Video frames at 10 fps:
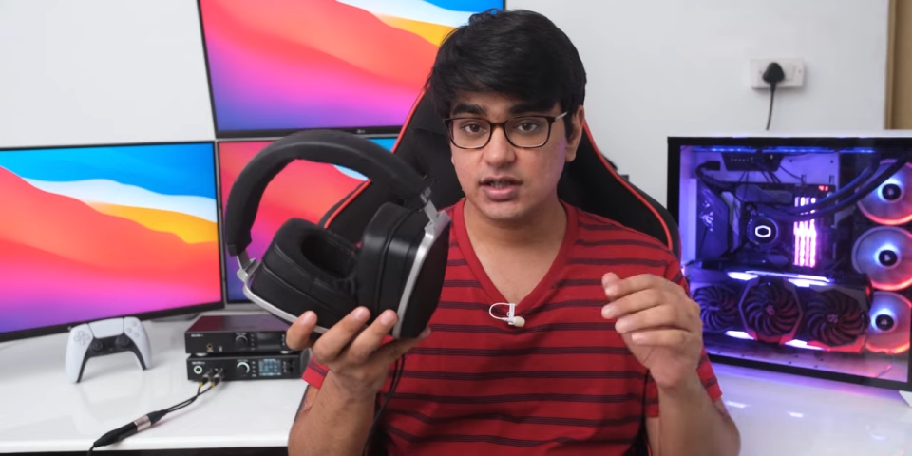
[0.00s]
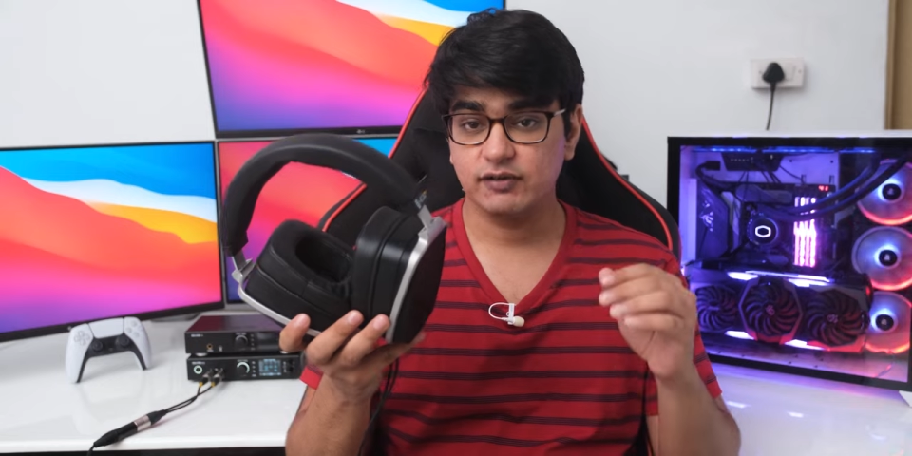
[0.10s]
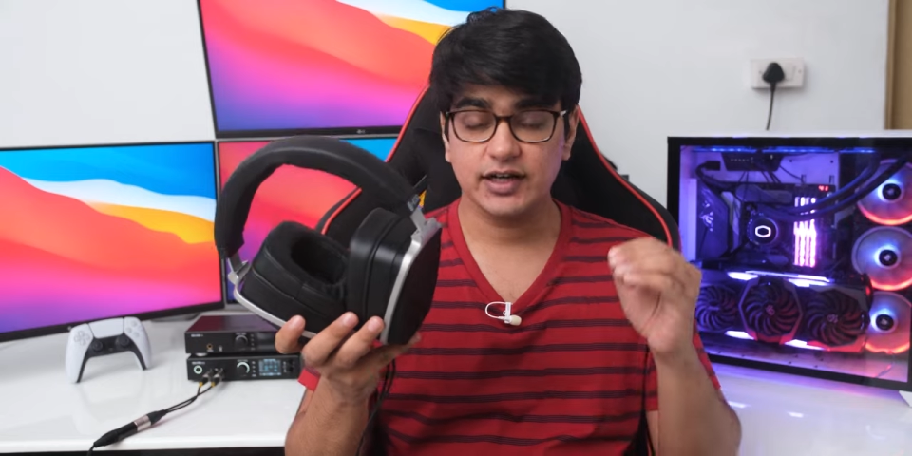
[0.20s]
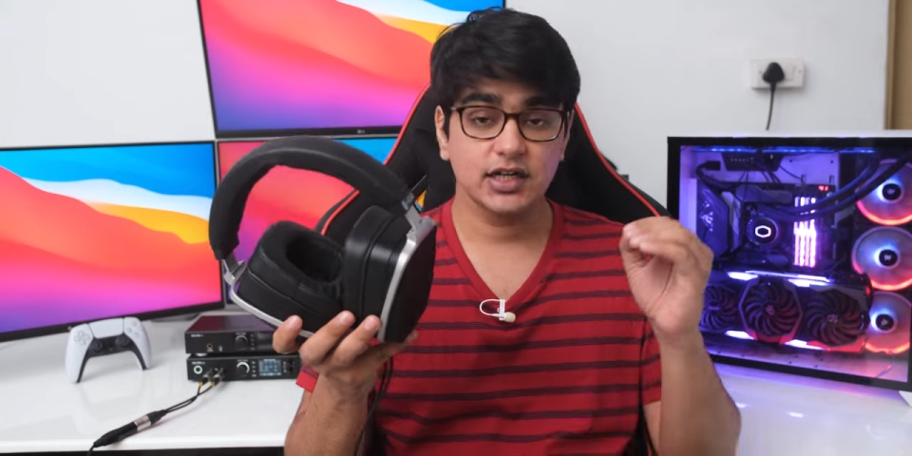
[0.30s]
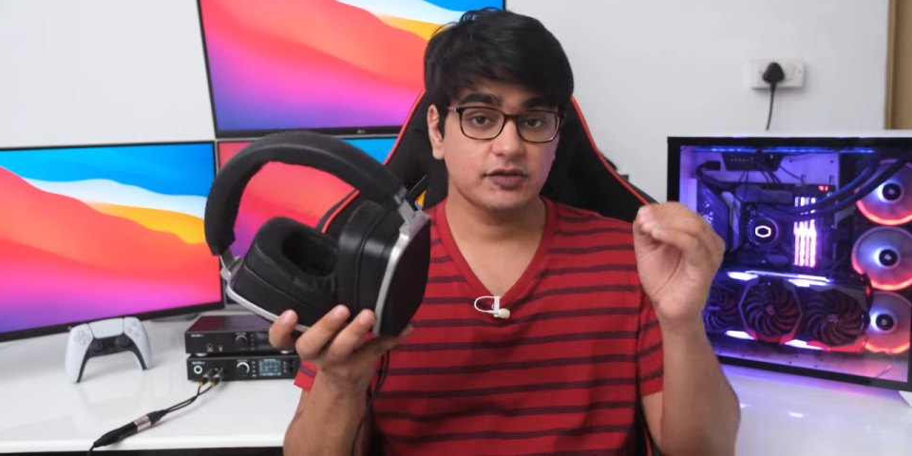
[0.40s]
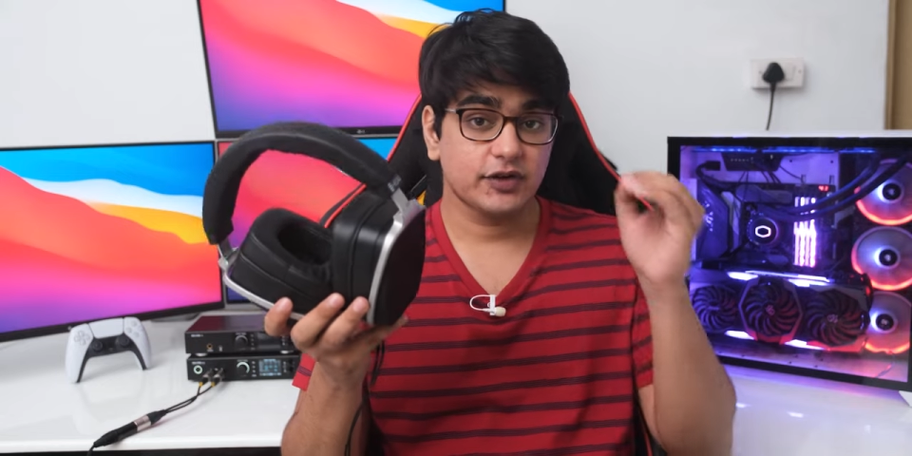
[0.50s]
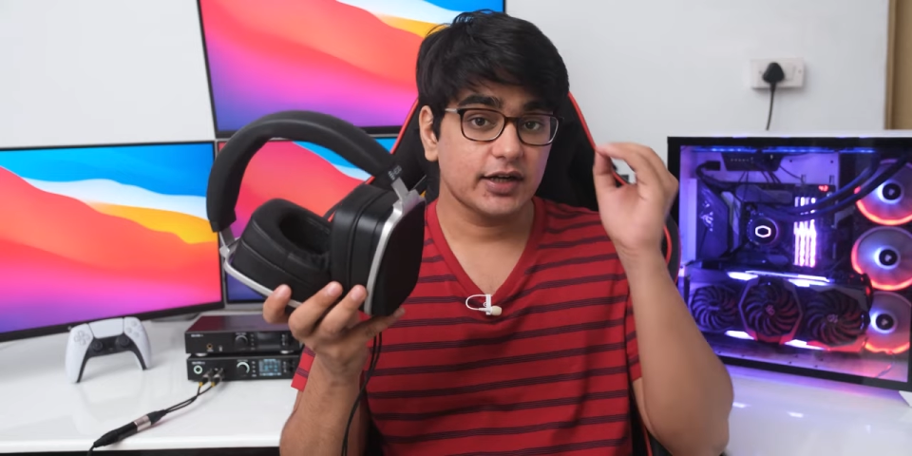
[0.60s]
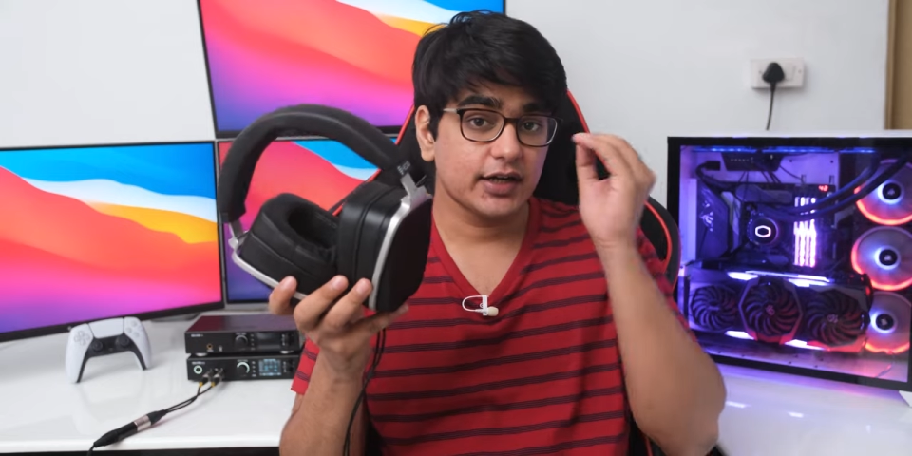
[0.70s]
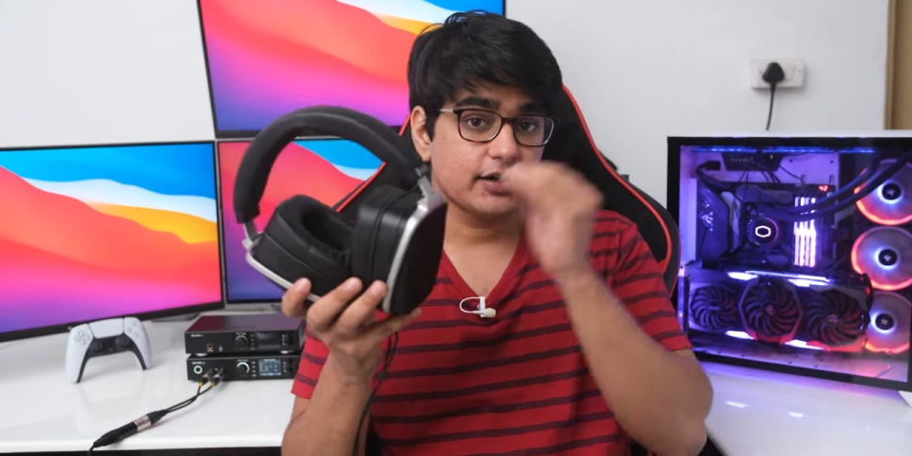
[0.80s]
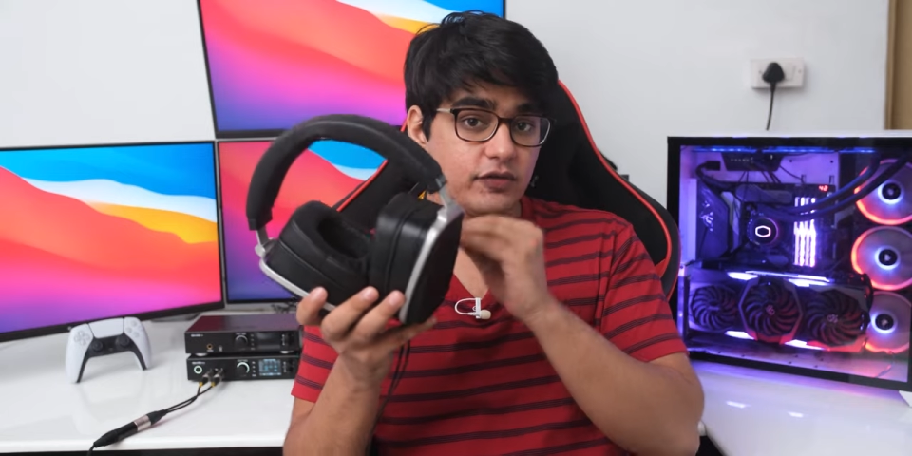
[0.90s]
a very
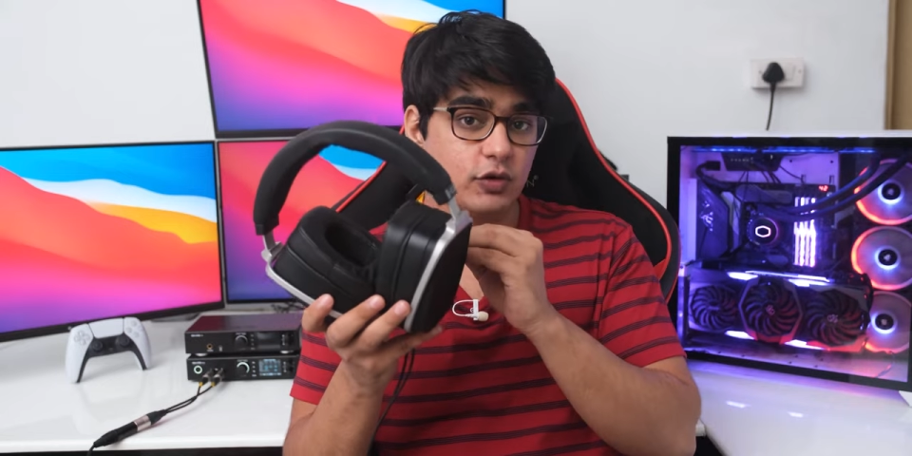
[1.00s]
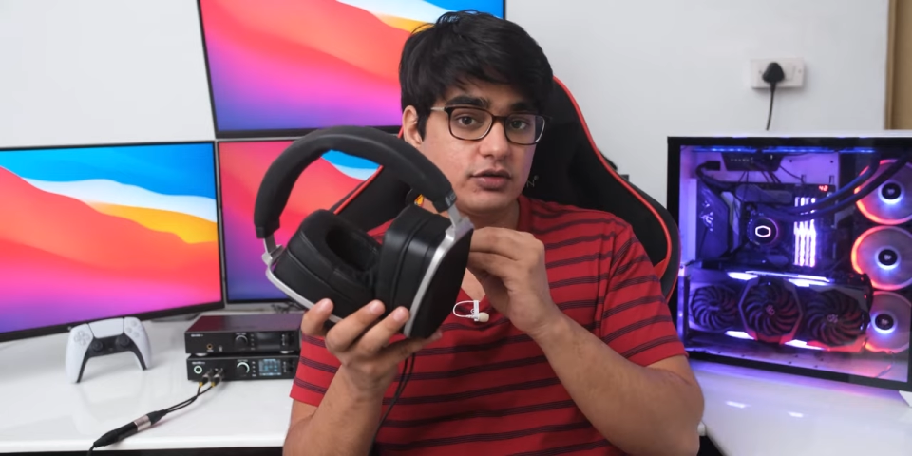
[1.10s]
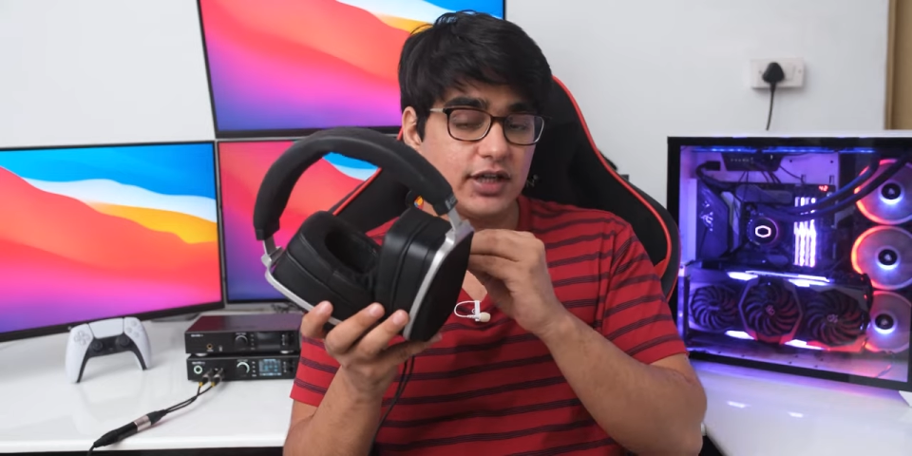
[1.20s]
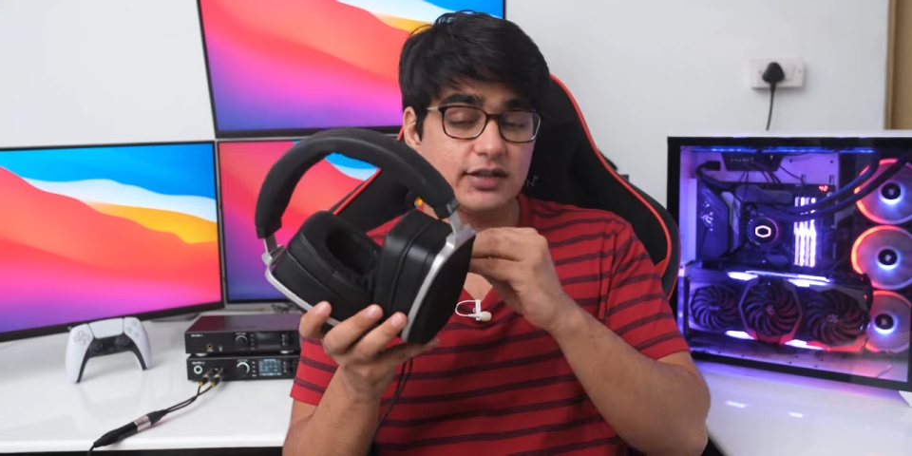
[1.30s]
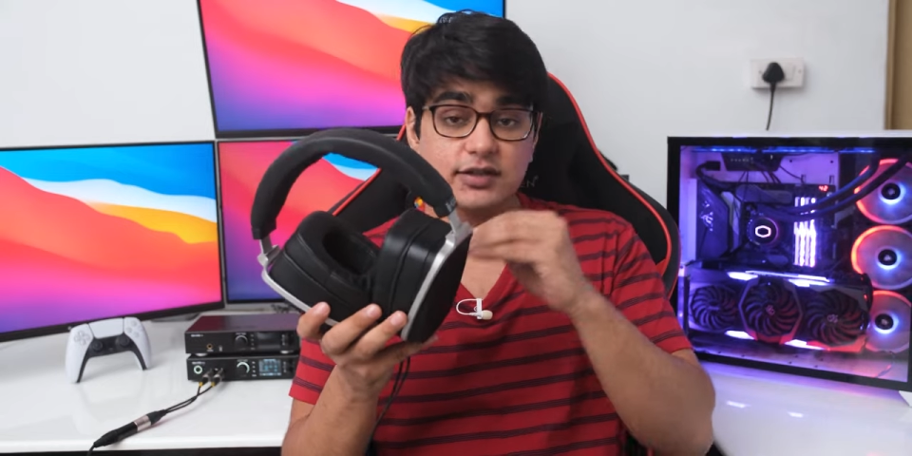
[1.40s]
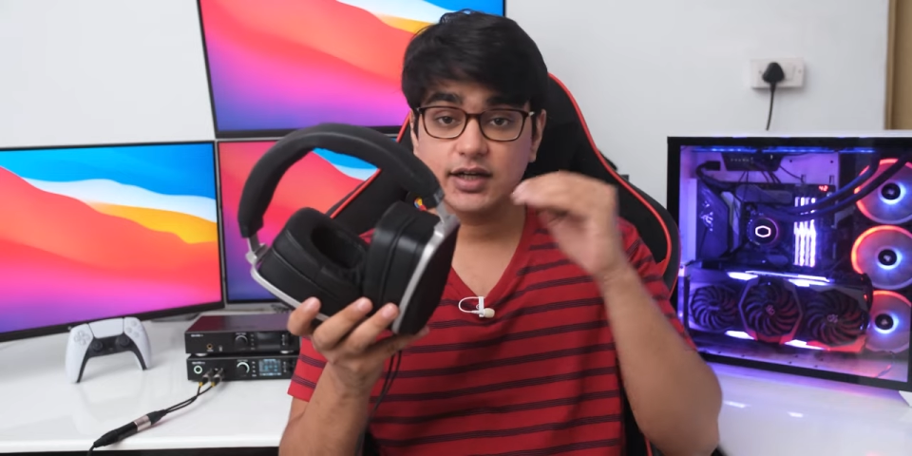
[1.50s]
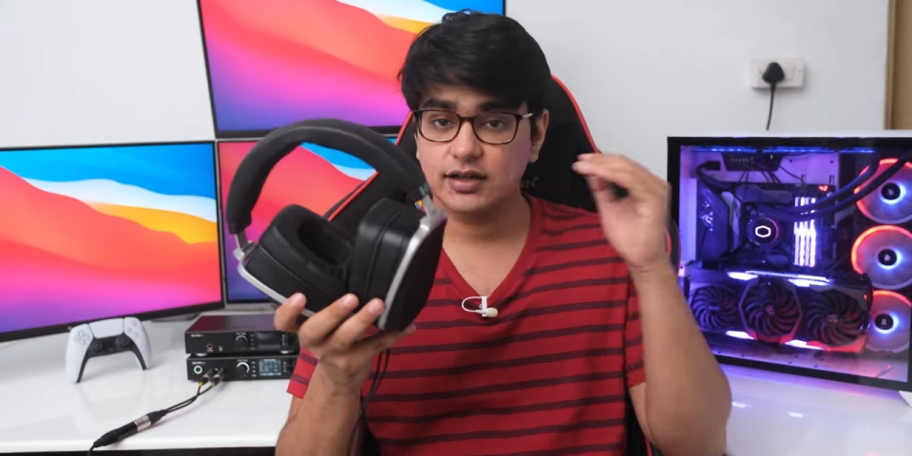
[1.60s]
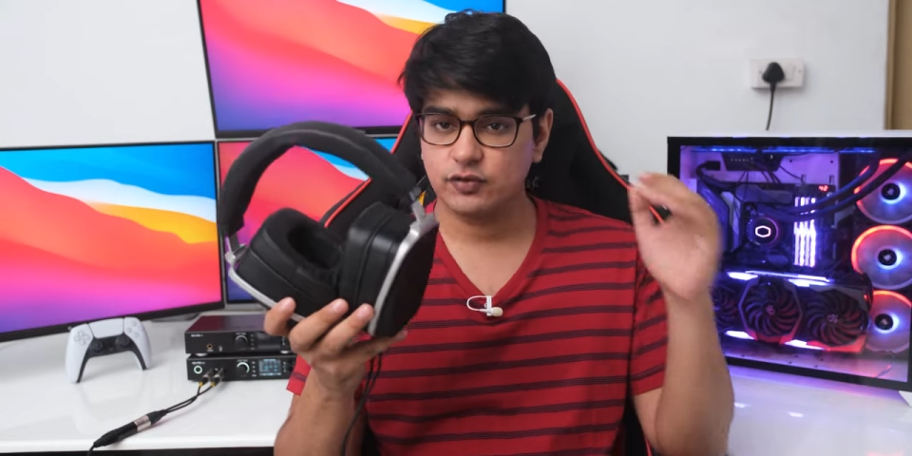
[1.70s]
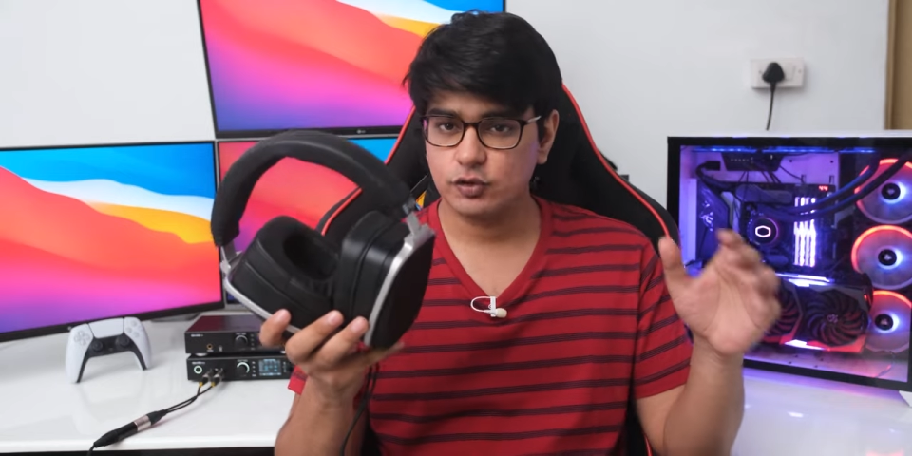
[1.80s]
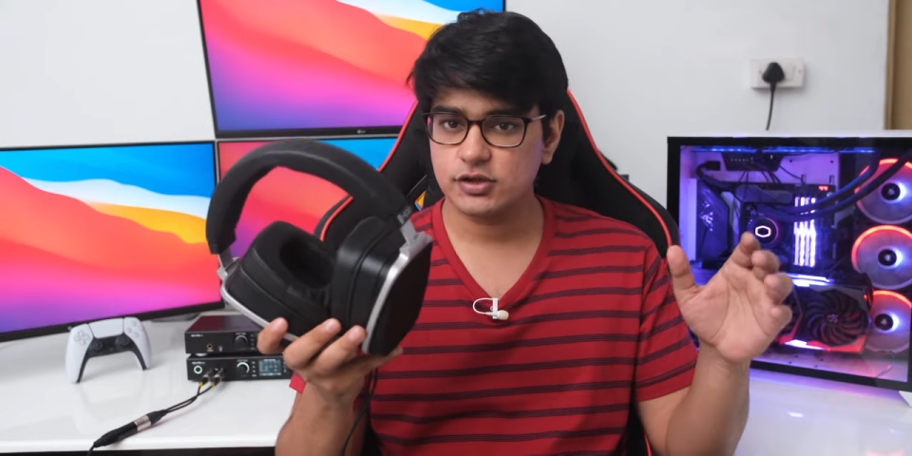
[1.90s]
different headphone than other
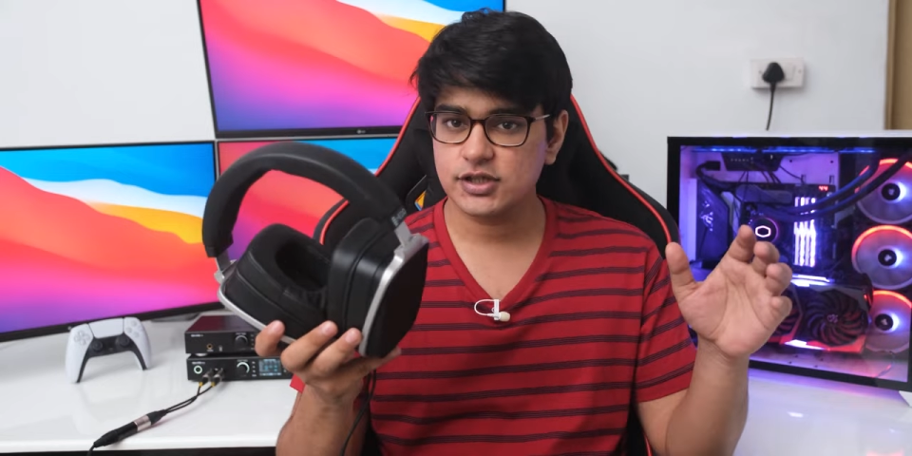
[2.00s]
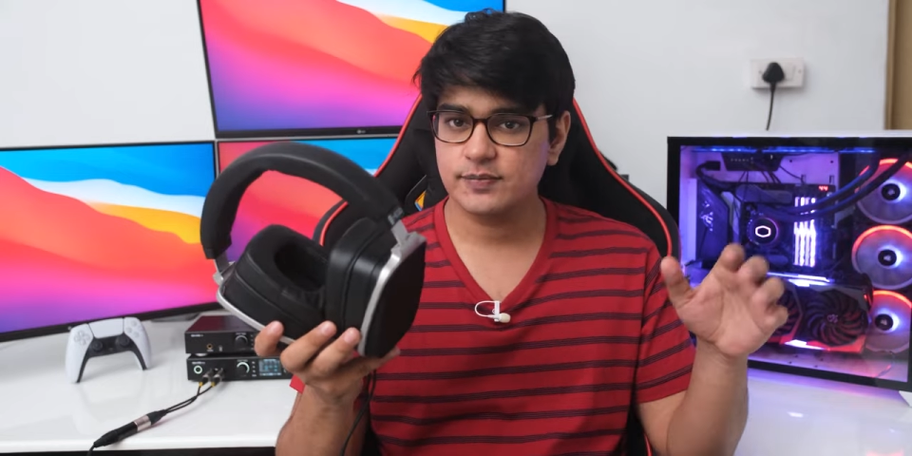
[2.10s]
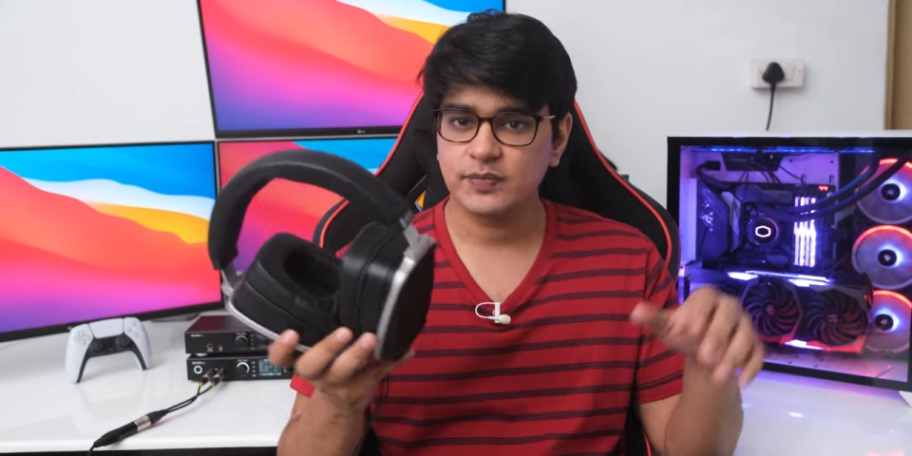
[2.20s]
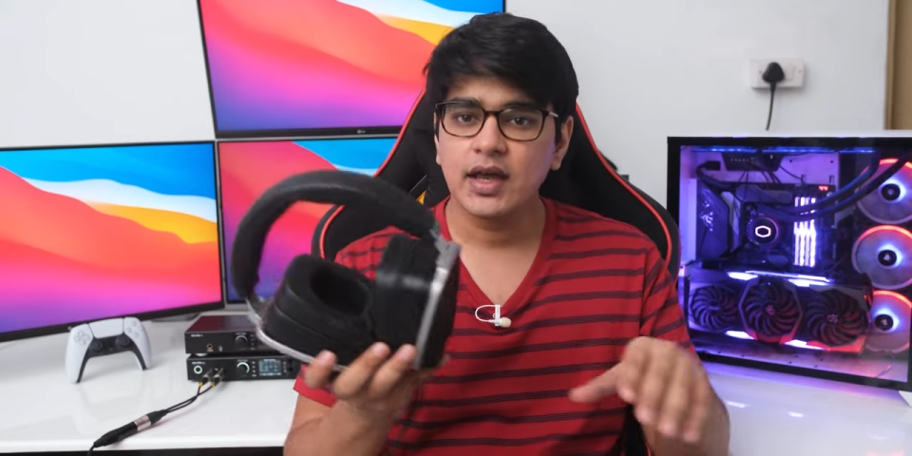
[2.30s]
headphones.